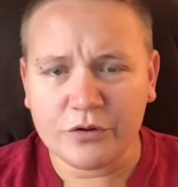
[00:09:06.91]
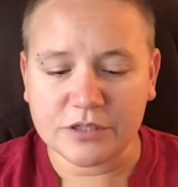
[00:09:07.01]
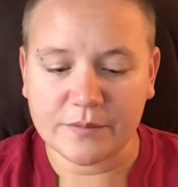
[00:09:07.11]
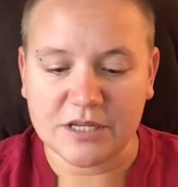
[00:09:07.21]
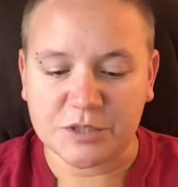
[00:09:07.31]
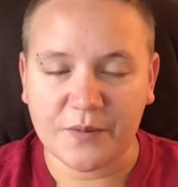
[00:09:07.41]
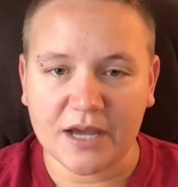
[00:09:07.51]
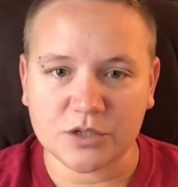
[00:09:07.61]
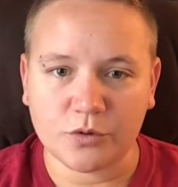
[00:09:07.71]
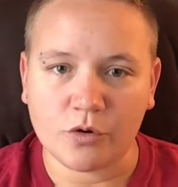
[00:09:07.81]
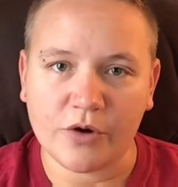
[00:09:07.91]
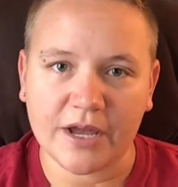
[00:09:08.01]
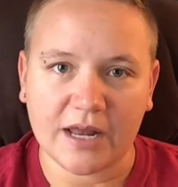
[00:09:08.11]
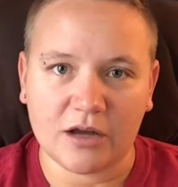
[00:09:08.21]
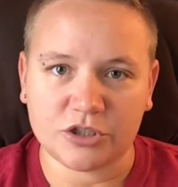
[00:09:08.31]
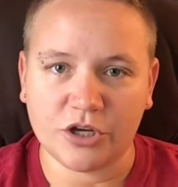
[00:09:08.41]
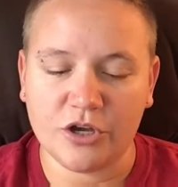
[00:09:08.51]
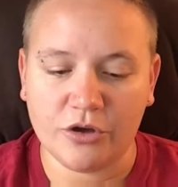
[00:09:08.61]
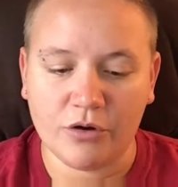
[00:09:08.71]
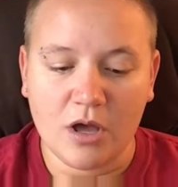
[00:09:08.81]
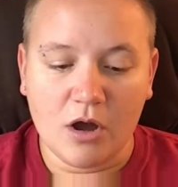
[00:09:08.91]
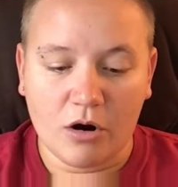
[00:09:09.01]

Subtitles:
through some of these specs real quick, and I'll show you,